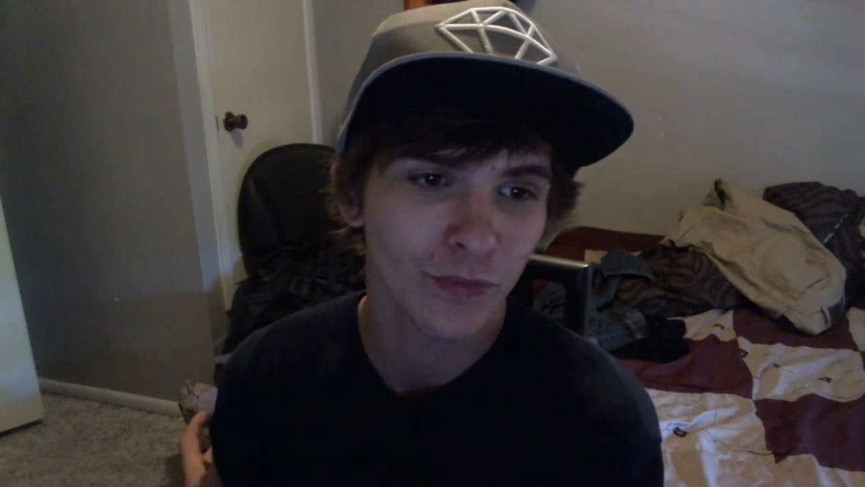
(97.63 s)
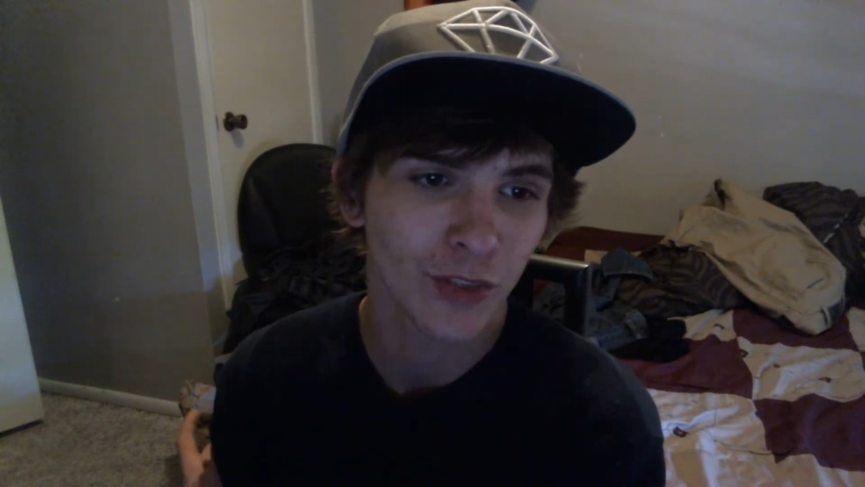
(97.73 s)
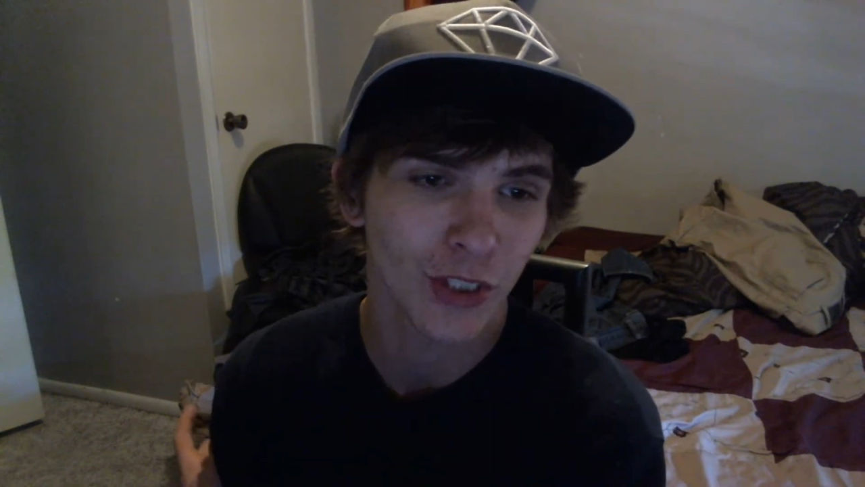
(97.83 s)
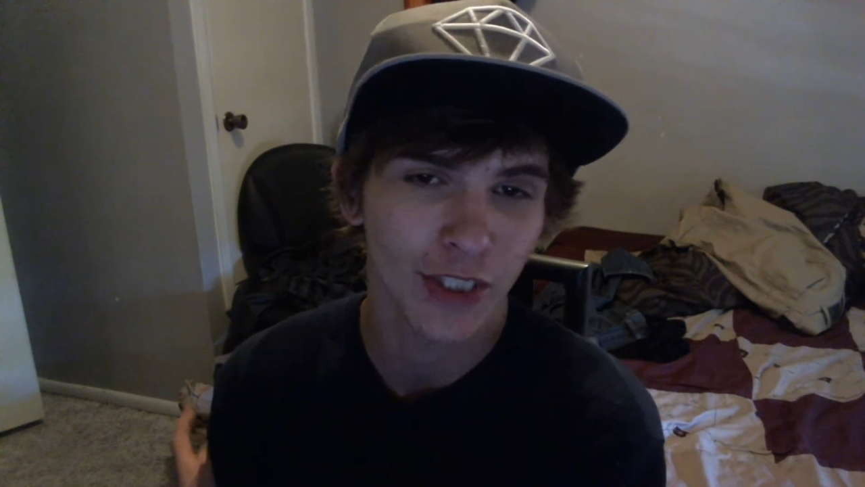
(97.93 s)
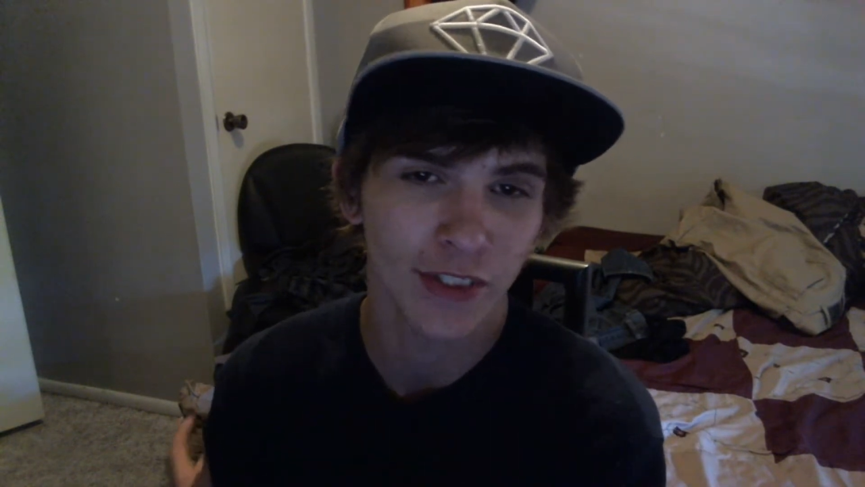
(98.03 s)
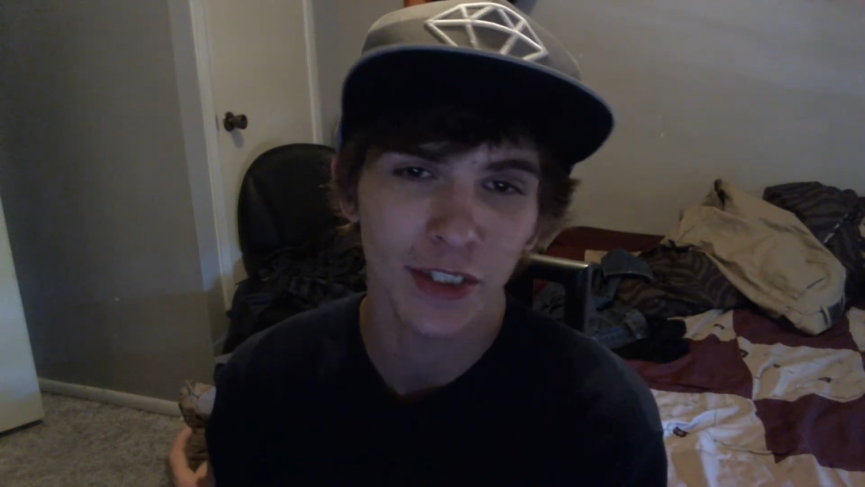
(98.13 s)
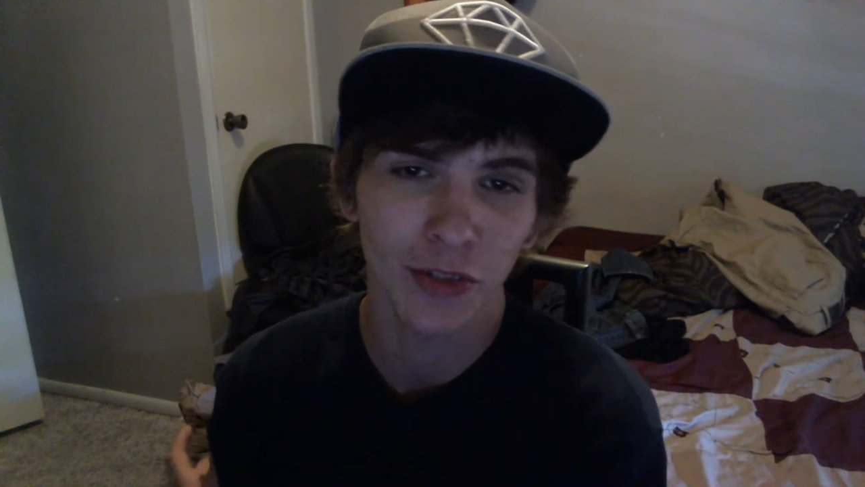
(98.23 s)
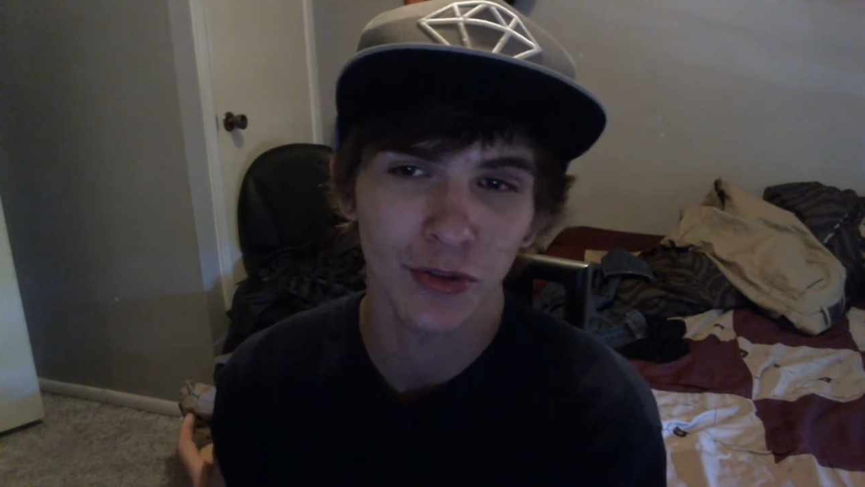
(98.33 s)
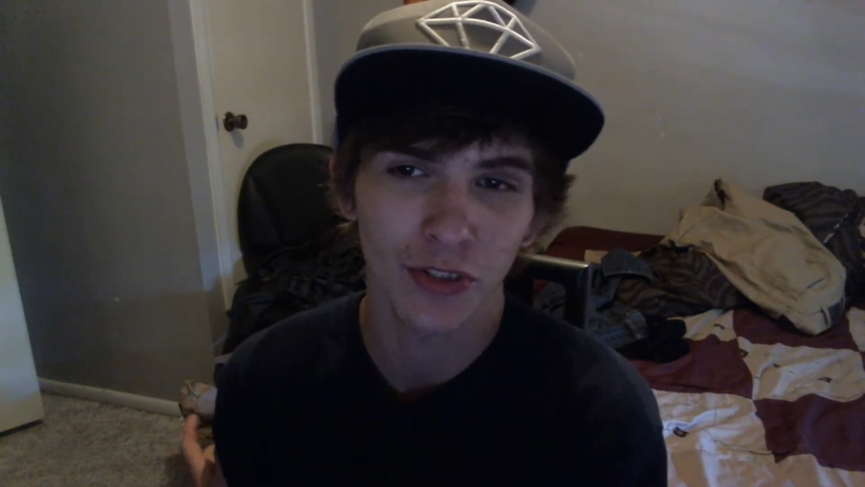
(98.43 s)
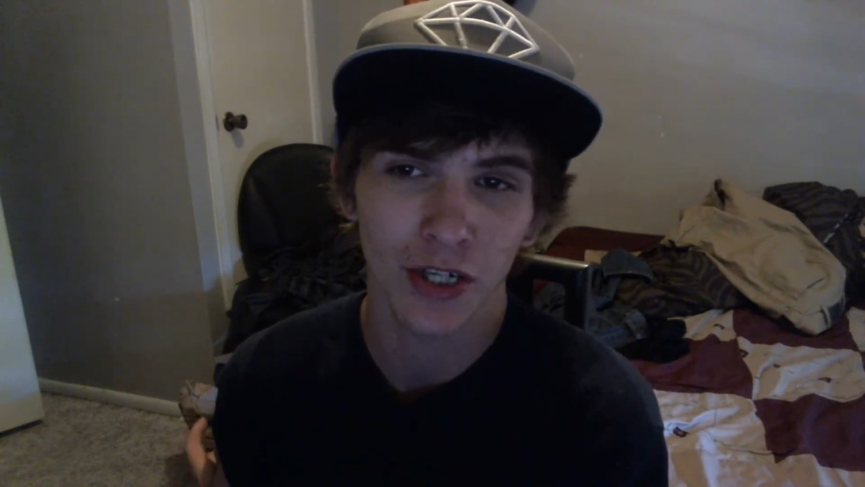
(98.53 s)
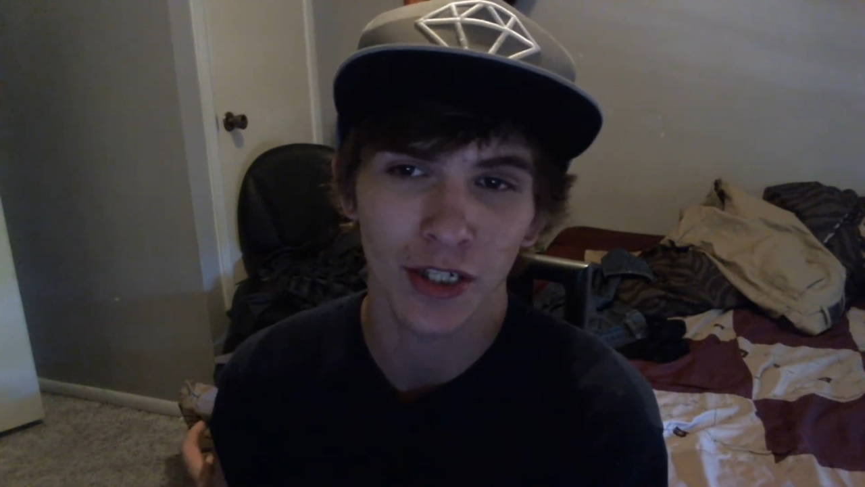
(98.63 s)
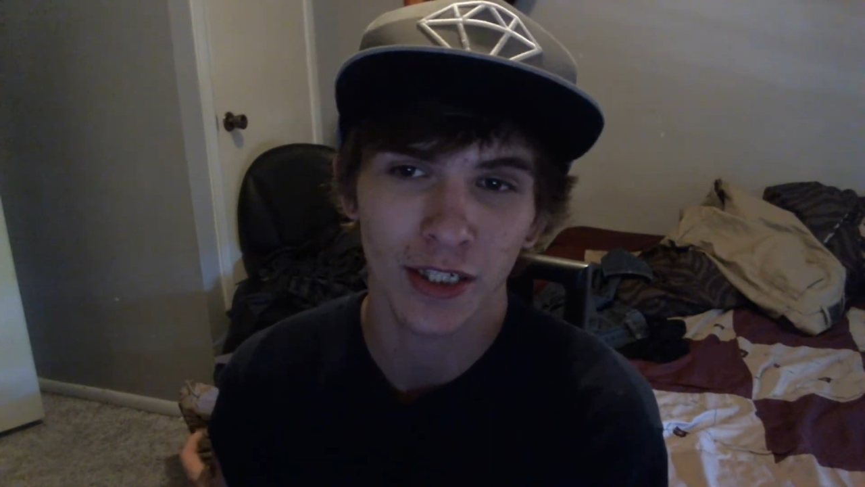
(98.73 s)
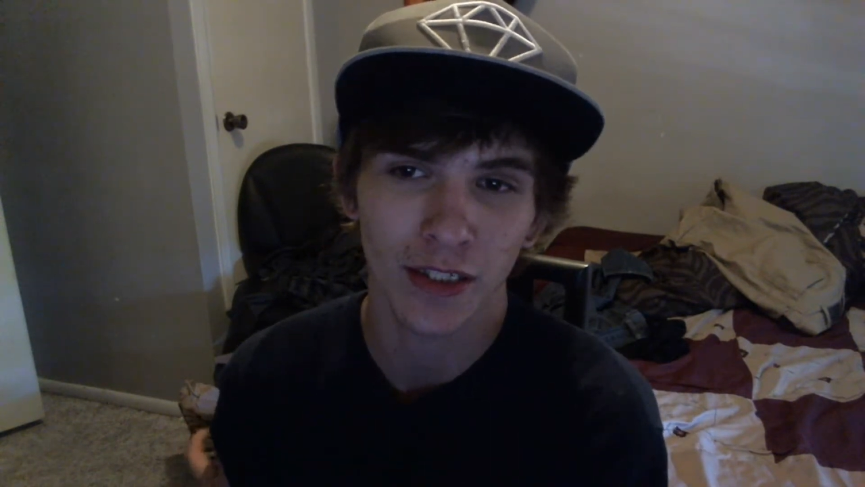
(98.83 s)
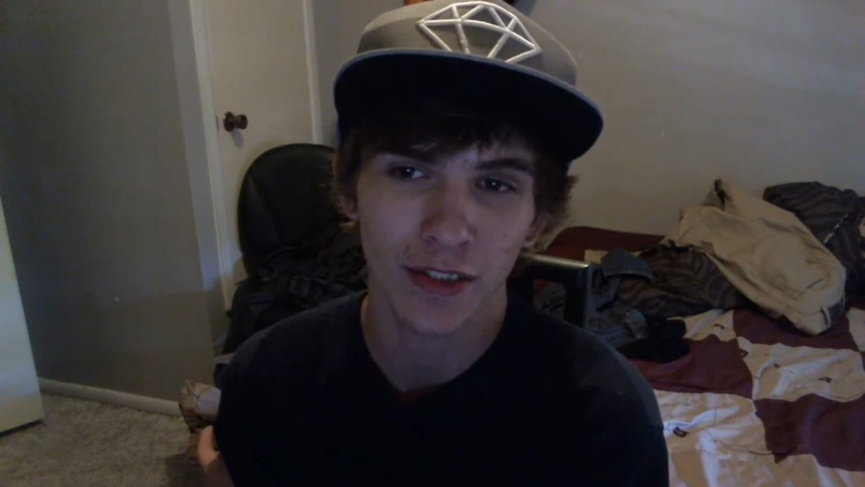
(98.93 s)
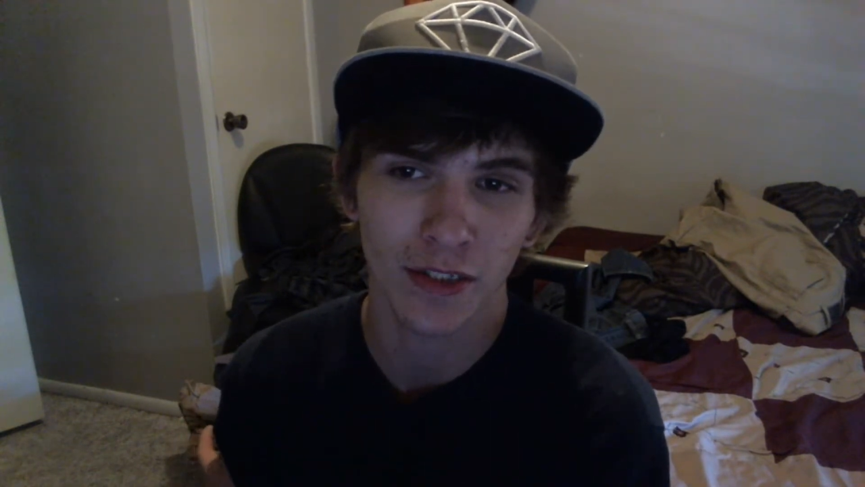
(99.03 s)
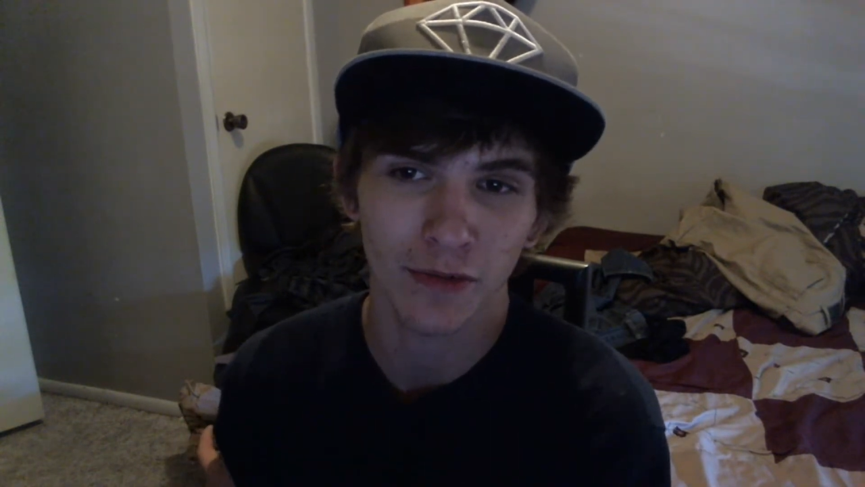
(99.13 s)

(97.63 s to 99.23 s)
you can see who's talking and stuff.